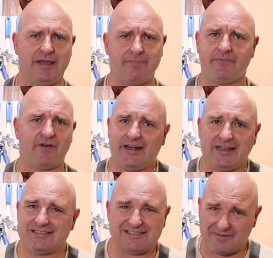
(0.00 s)
keep
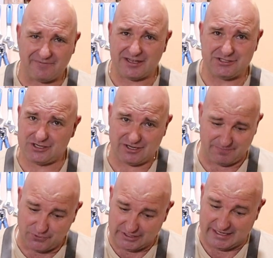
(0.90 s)
finding stuff that you can
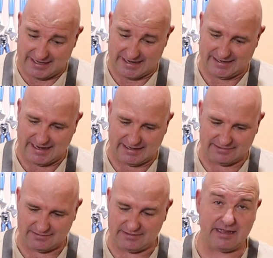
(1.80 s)
put in here
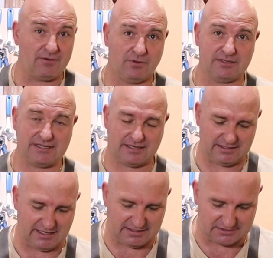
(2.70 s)
and then all of a
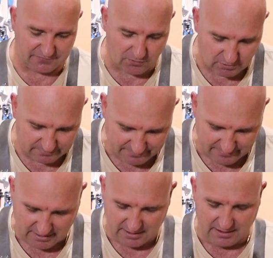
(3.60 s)
sudden it is full.
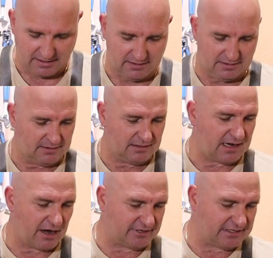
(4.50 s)

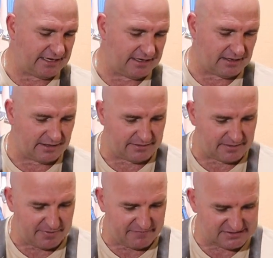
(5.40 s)
Currently,
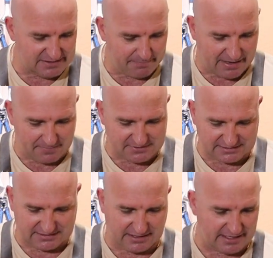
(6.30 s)
the PVC pipes
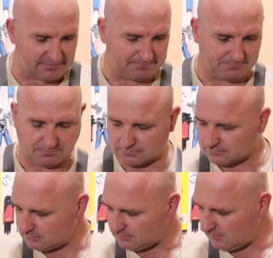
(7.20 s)
that's in here,
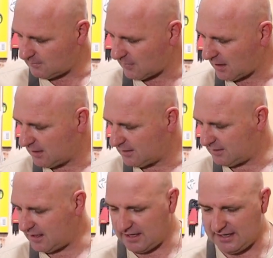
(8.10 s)

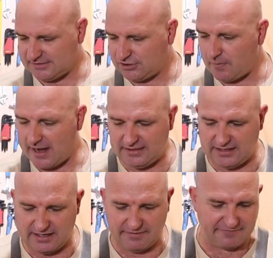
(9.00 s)
there is
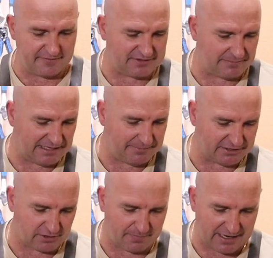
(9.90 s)
20 50
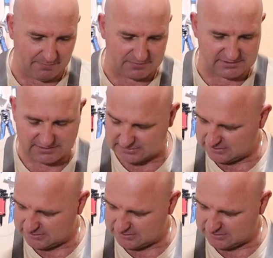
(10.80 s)
millimeter pipes